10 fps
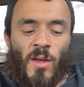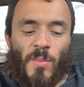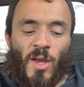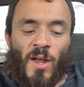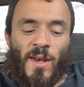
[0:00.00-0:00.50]

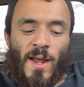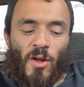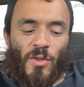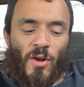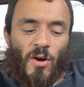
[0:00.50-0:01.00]
beyond
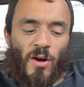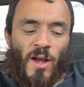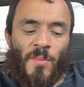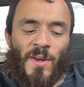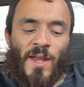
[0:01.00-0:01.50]
doubt, there are
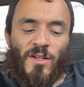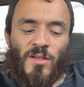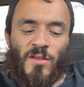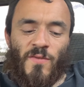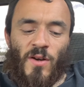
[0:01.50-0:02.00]

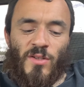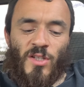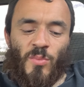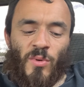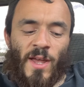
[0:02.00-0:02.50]
combinations of very
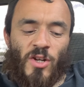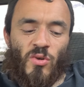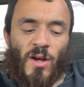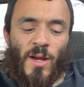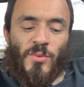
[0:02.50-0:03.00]
simple
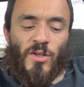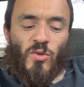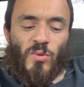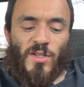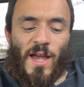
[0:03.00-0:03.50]
natural objects
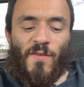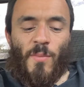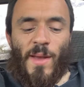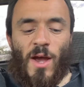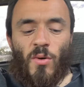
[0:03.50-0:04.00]
which have the
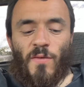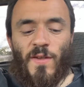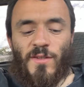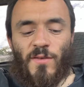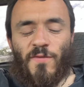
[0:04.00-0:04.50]
power of
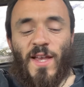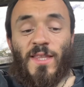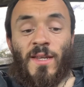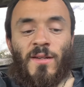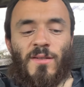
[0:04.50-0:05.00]
thus
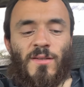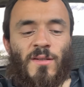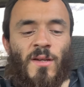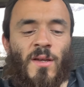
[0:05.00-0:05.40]
affecting us,